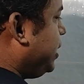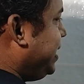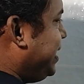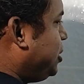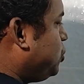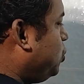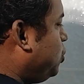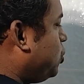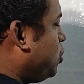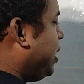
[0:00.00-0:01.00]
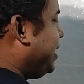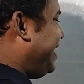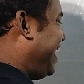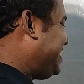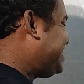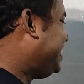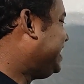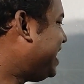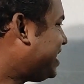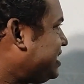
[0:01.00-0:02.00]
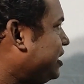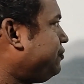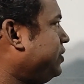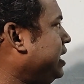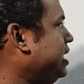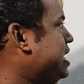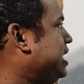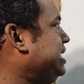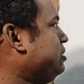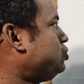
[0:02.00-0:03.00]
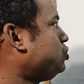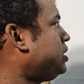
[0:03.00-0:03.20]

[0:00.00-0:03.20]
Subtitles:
E2, that is the electric field due to